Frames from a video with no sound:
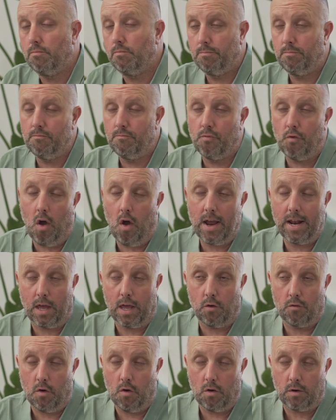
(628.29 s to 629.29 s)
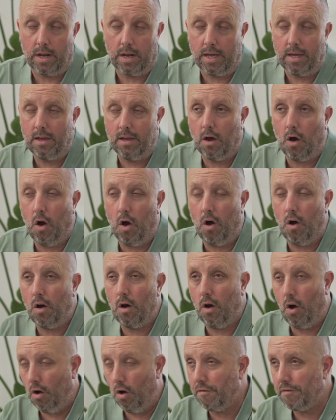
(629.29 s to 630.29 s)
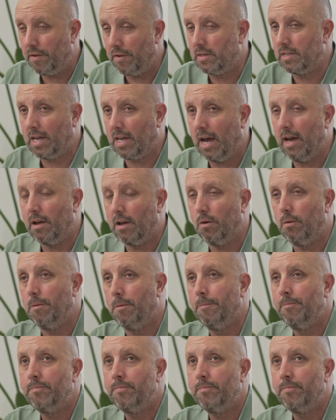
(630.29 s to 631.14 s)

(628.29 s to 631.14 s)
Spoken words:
rightly or wrongly, off the scale.